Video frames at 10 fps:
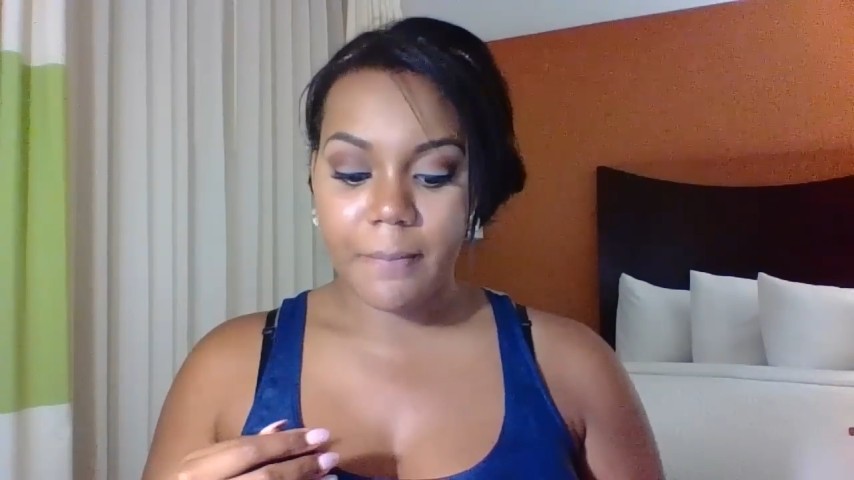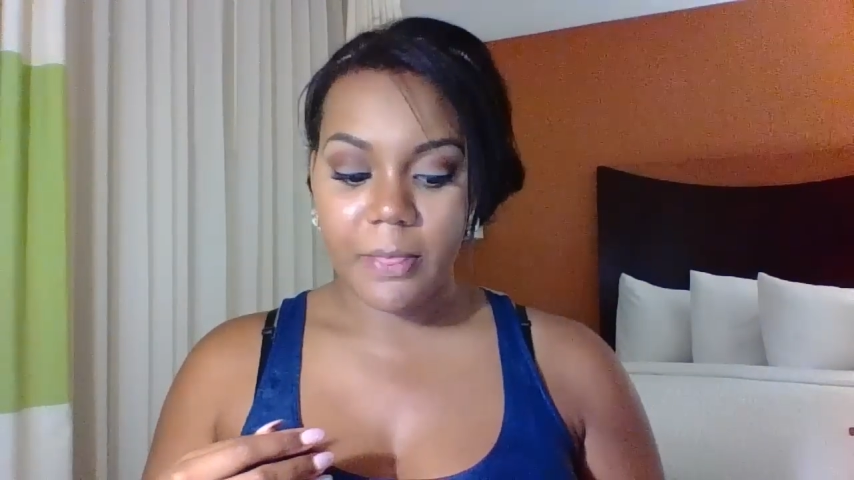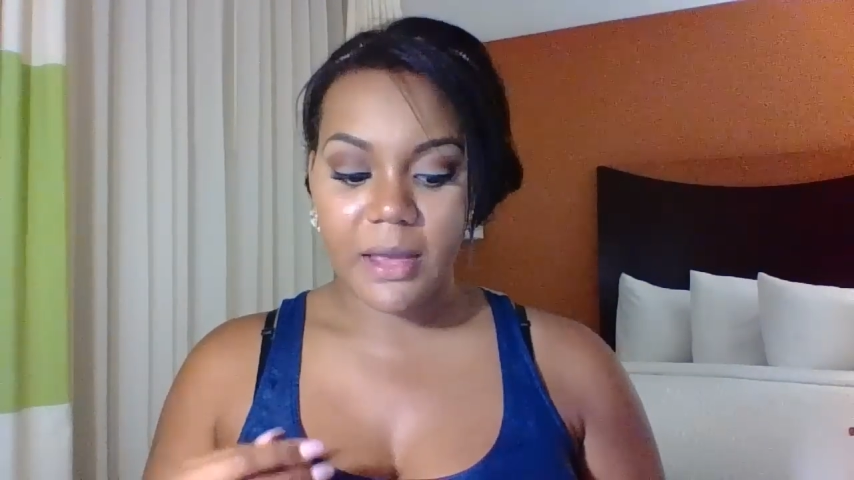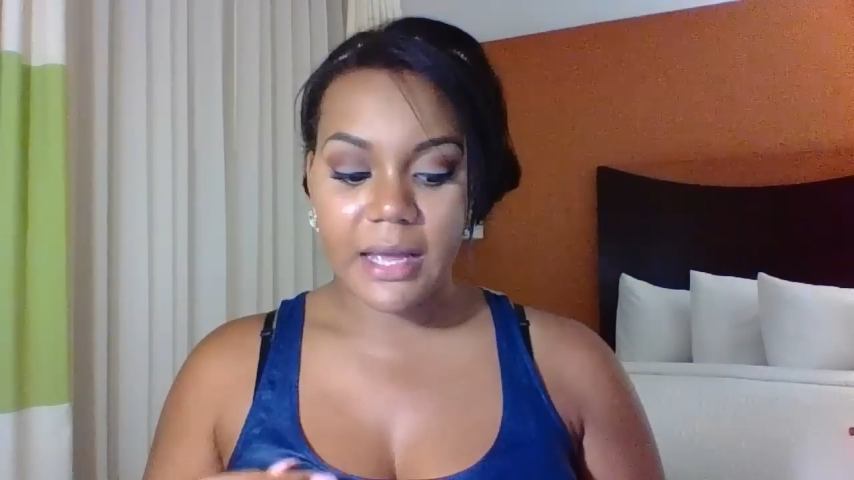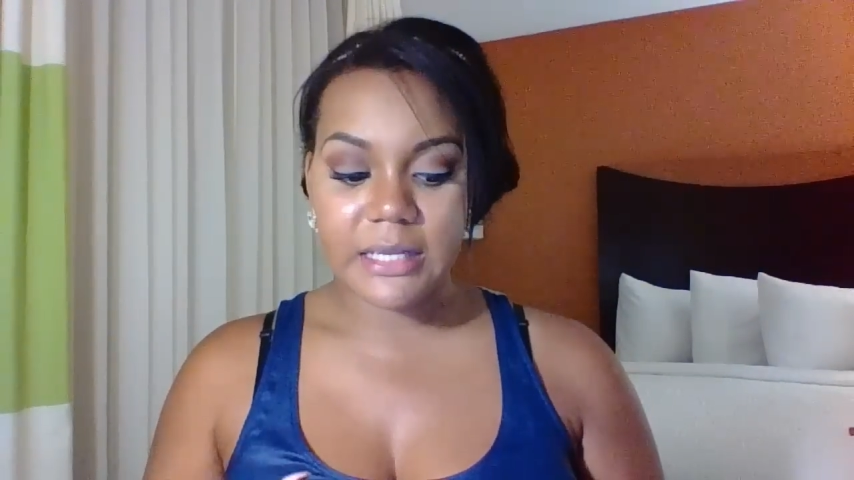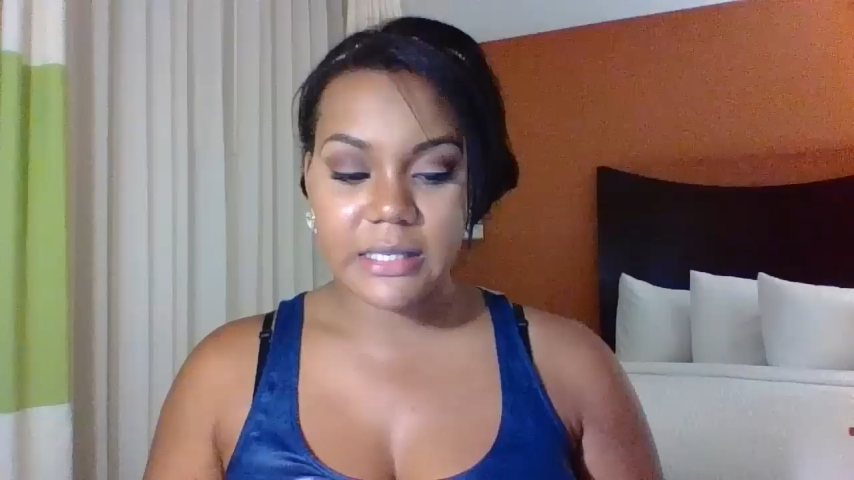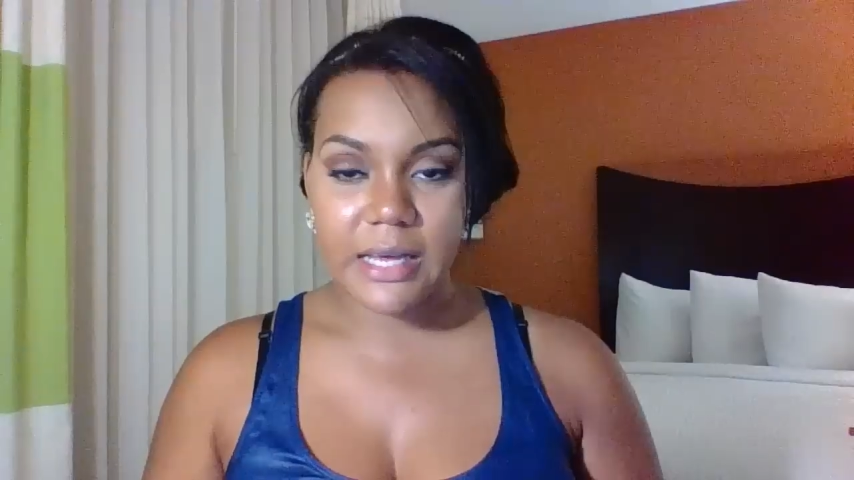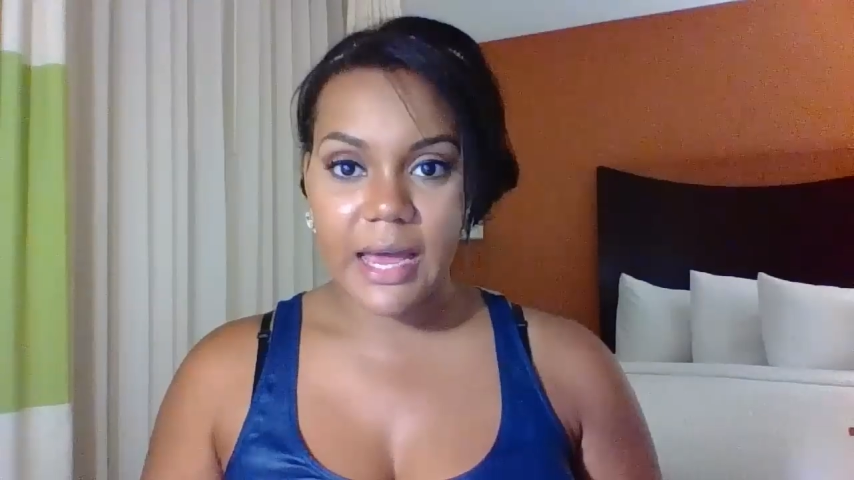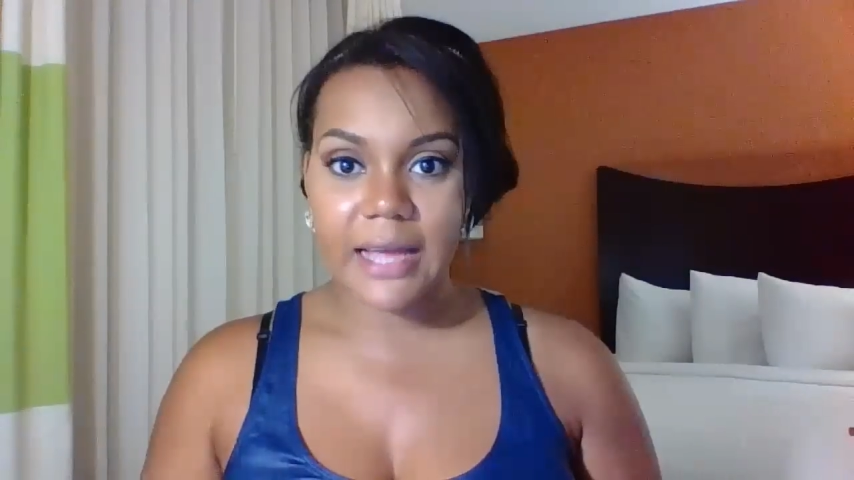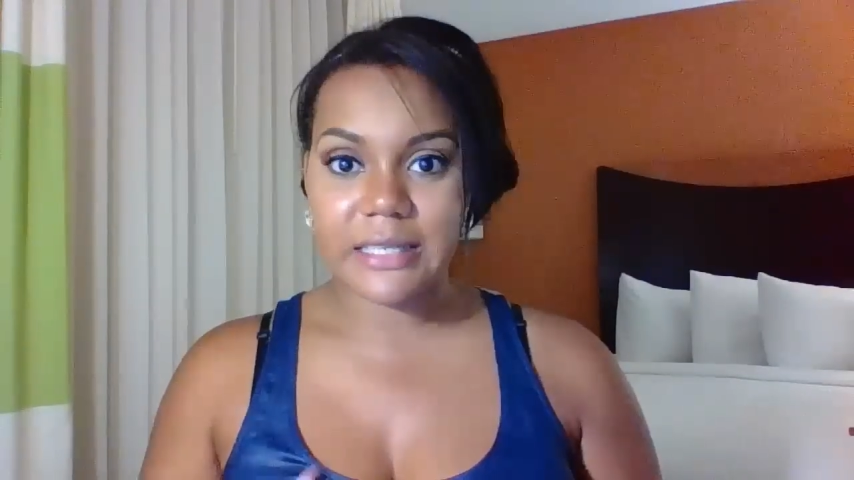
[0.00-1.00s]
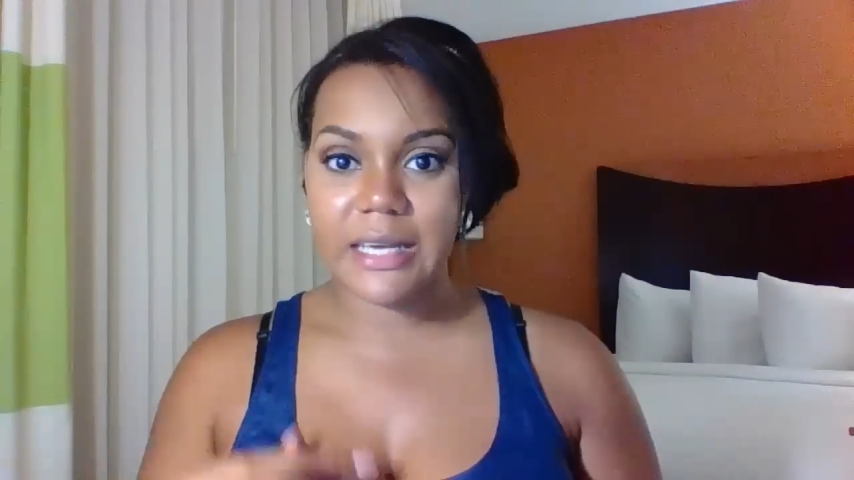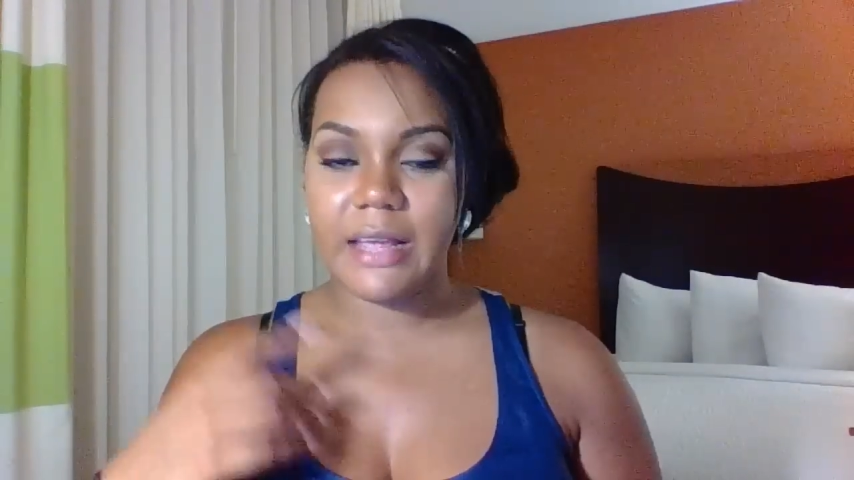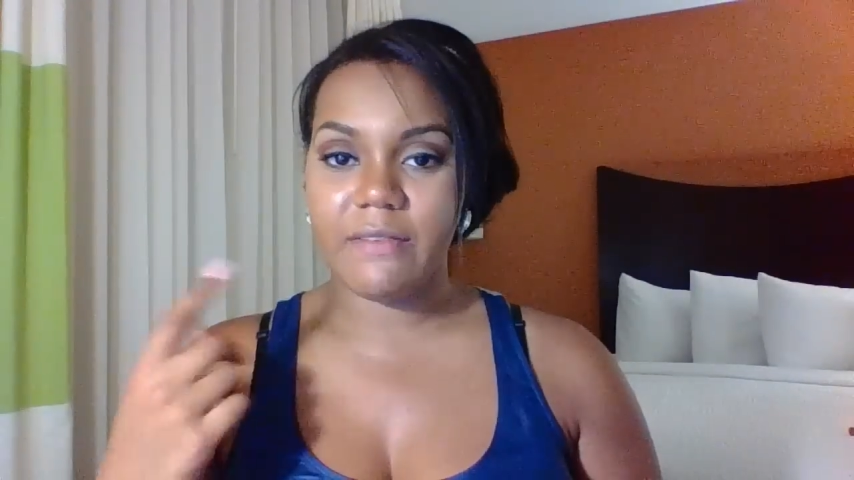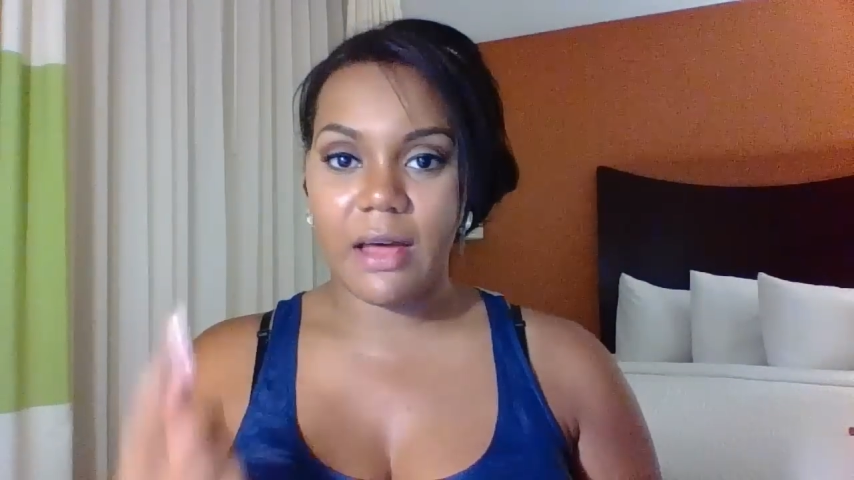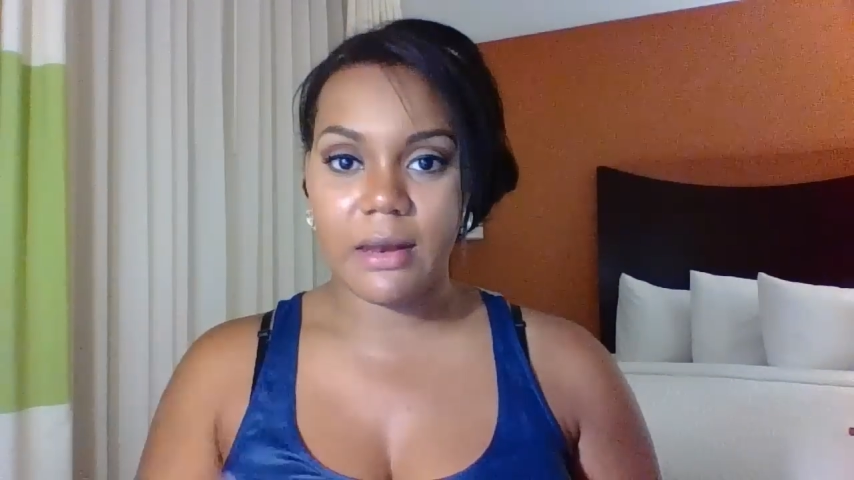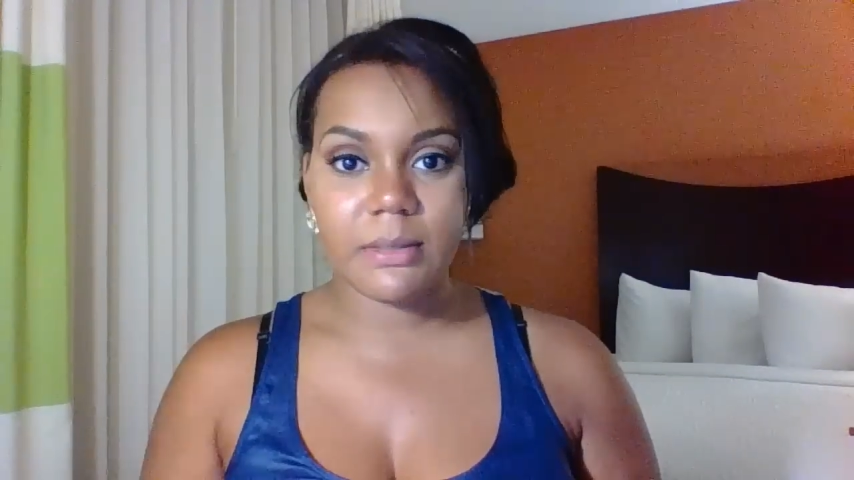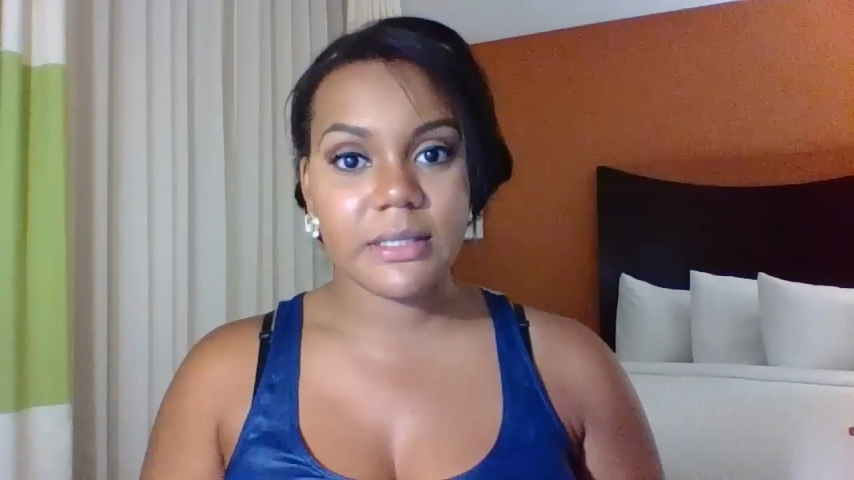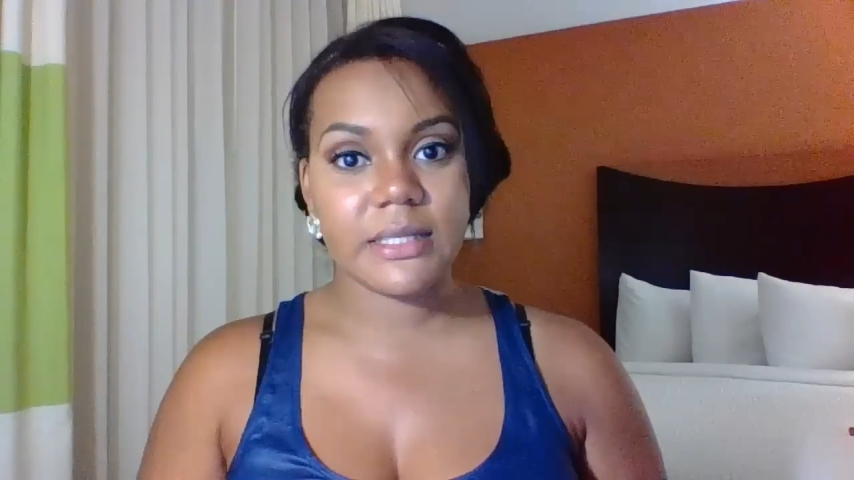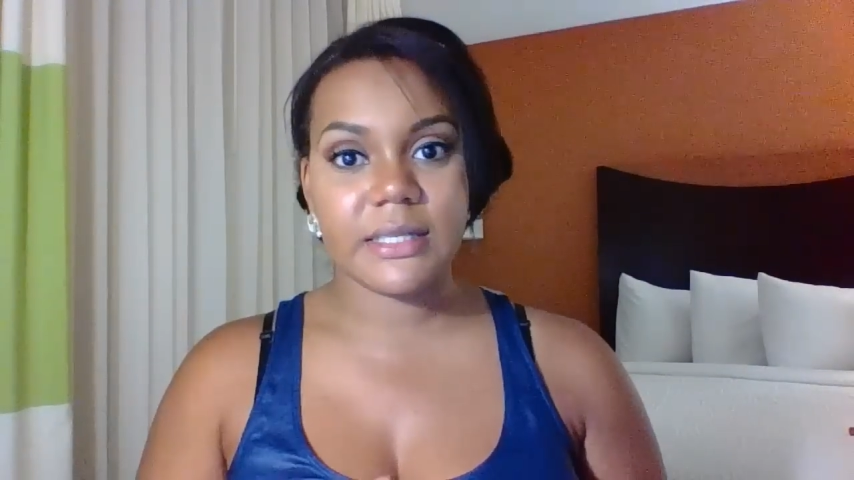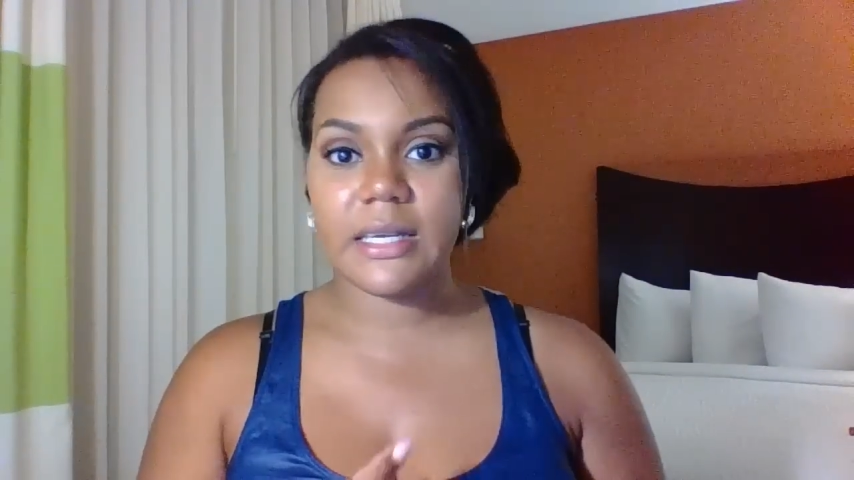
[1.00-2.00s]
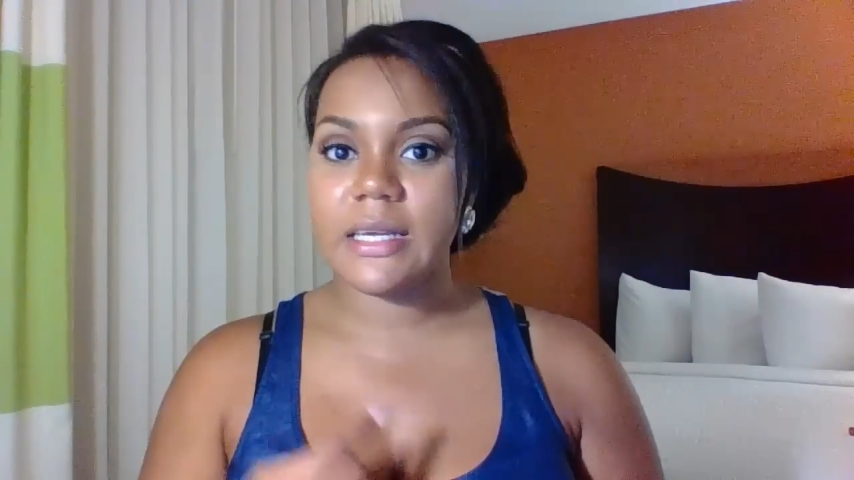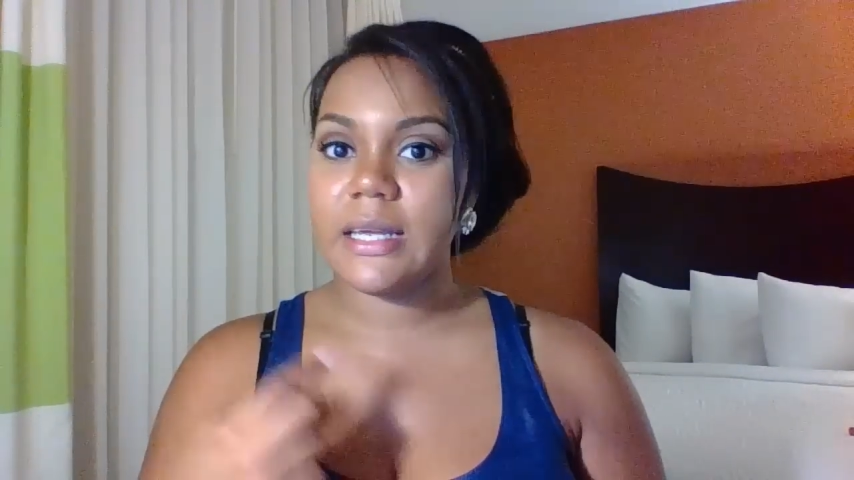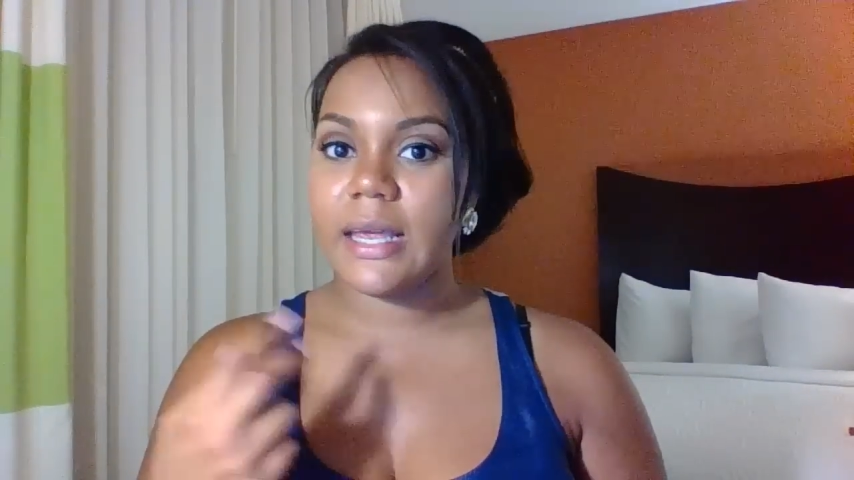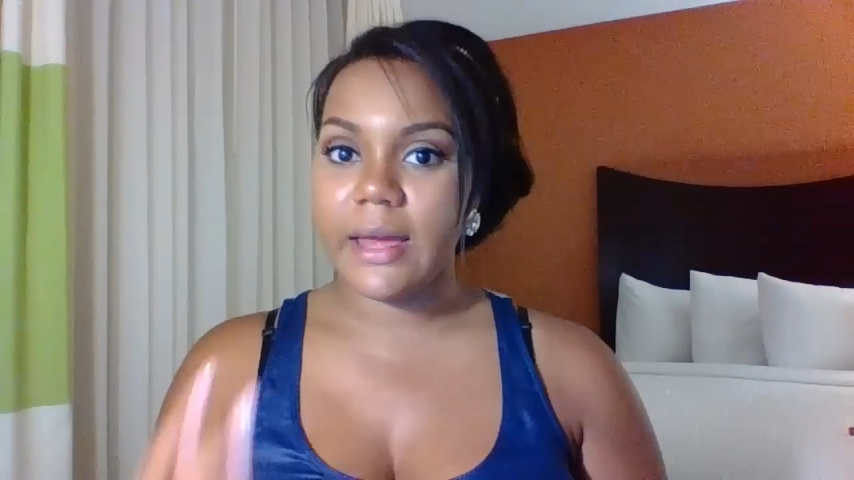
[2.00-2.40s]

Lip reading: Like I said, I take vitamin C,